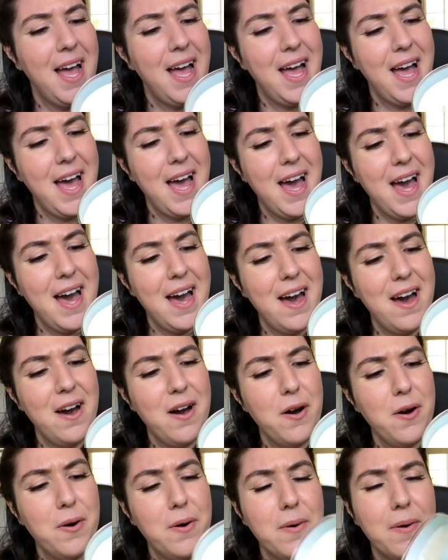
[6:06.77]

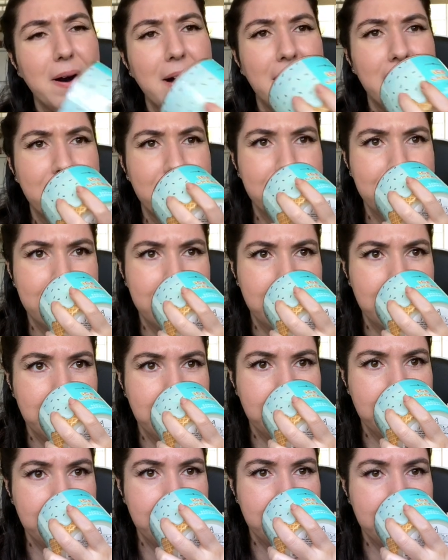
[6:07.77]
How?
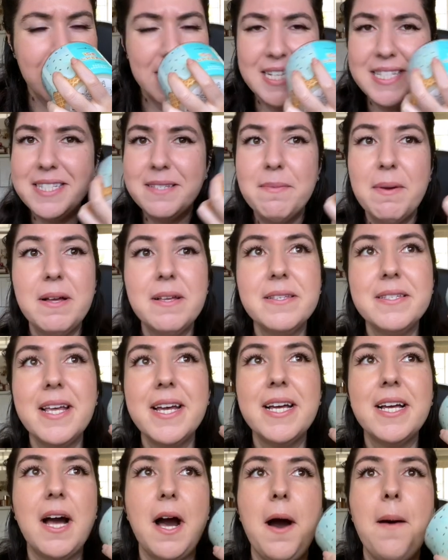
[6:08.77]
It smells
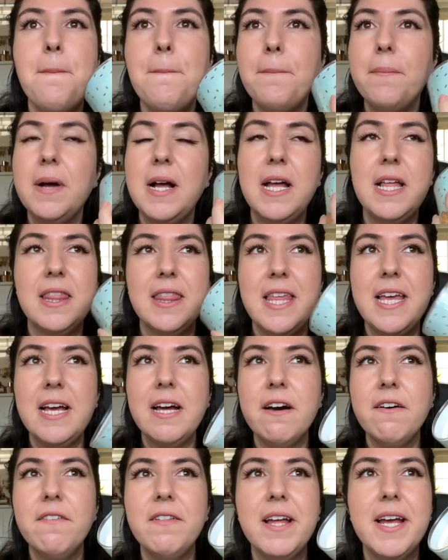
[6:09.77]
like, um, think
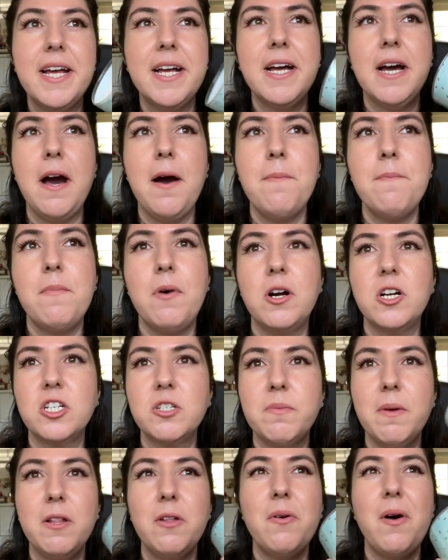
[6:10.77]
of like a
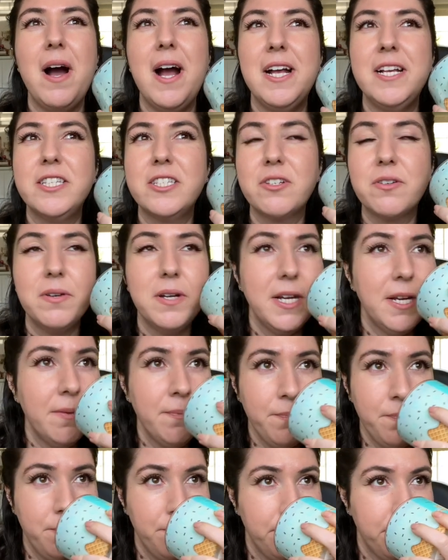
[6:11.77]
marshmallow ice
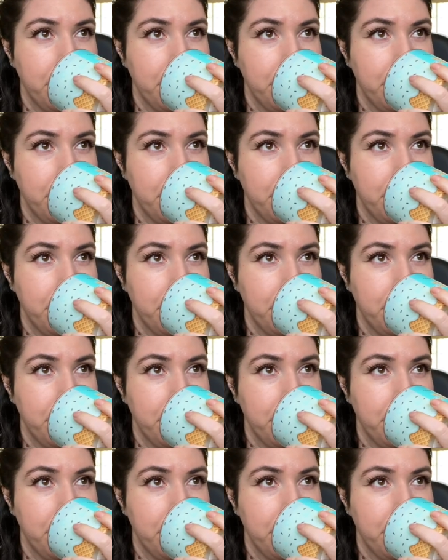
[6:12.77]
cream.